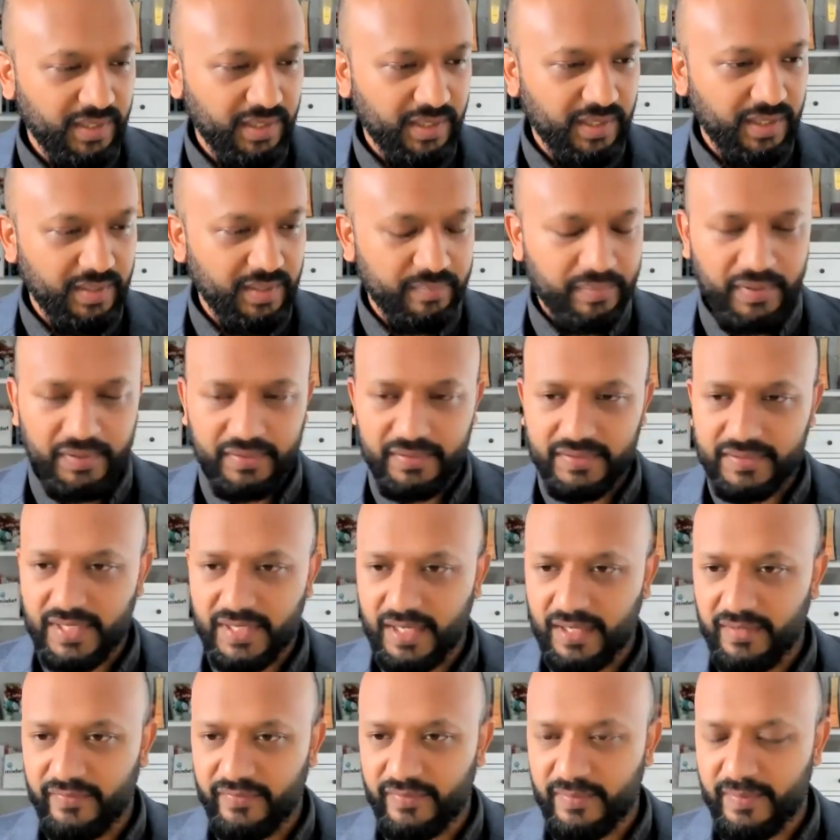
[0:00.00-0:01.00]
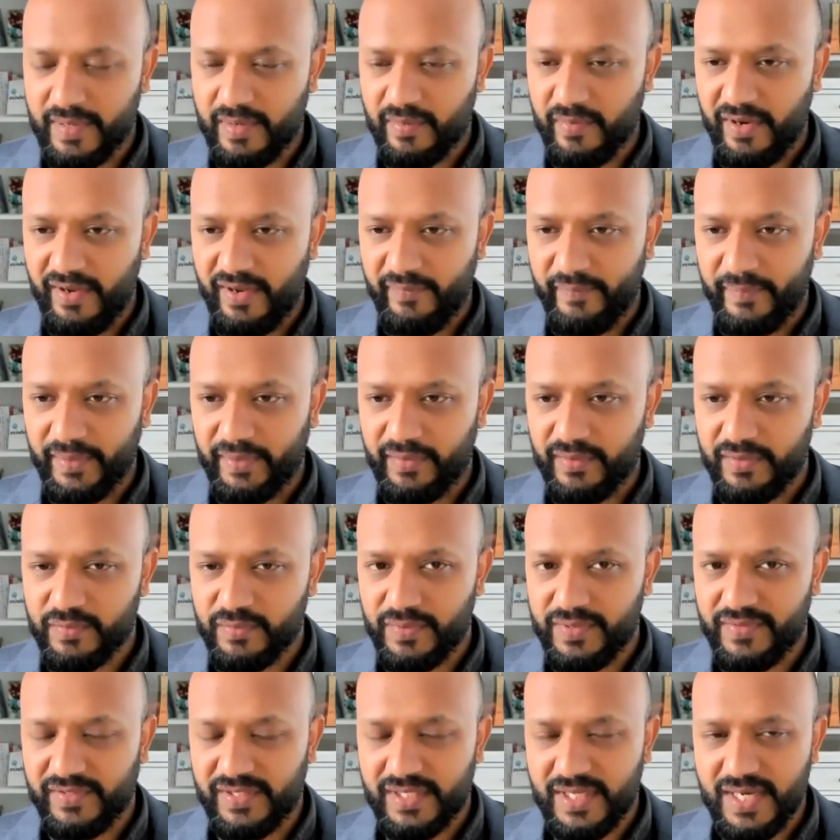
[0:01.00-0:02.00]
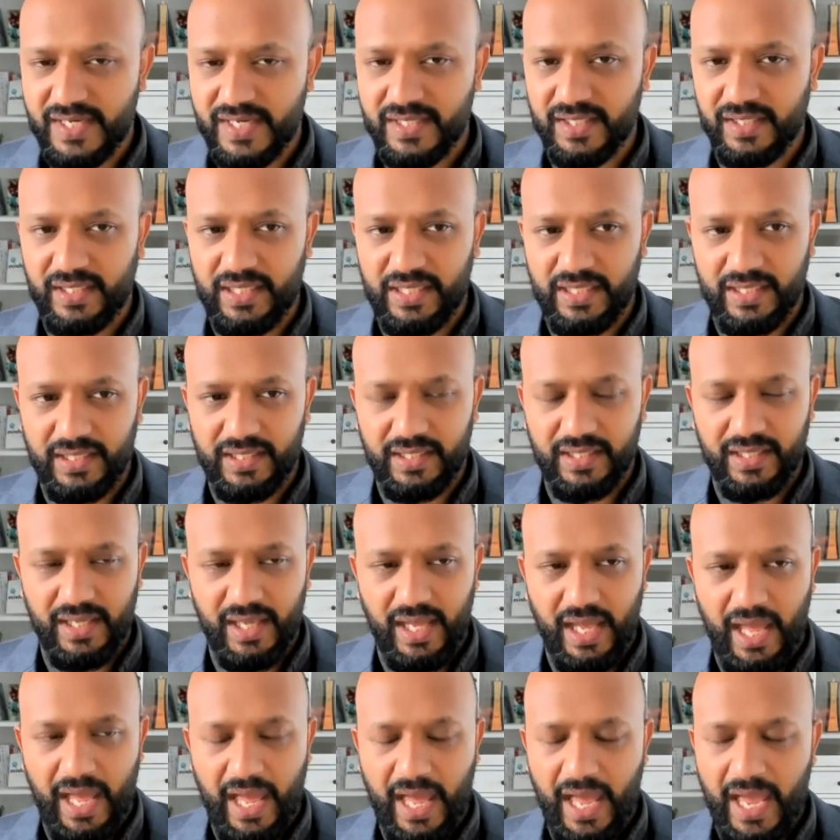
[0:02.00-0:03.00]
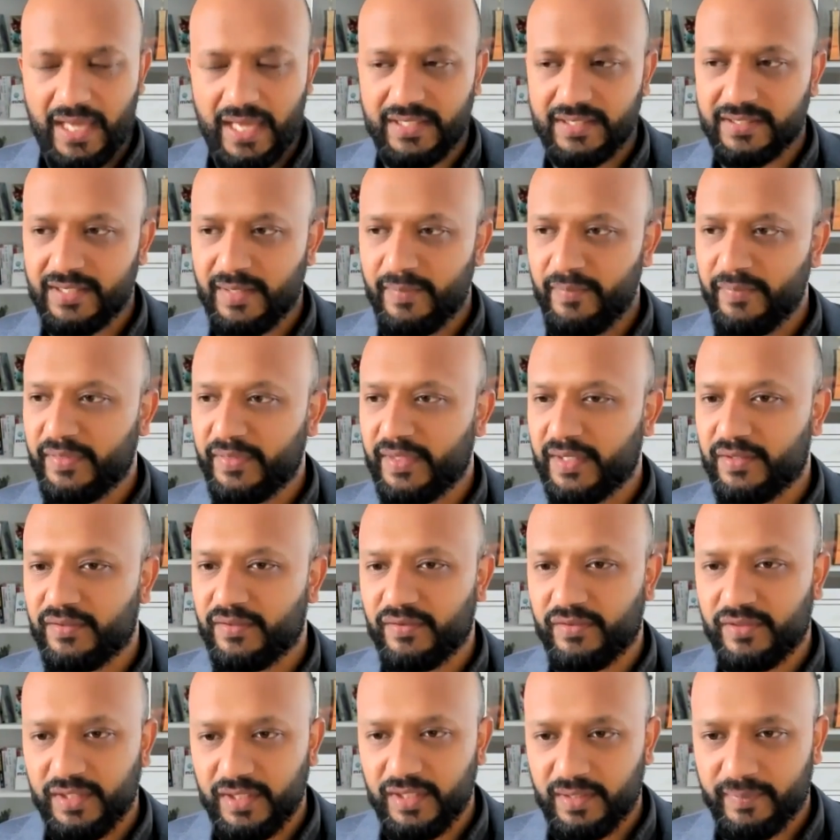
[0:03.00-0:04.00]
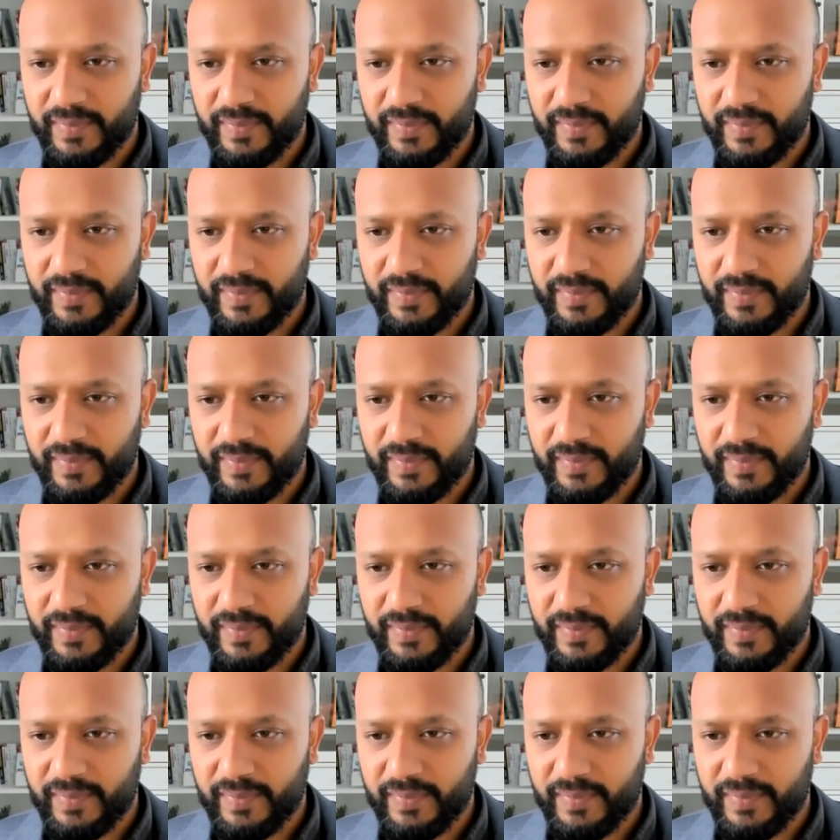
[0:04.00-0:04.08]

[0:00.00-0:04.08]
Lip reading: It broke the cycle for my wife, because we suddenly had something to think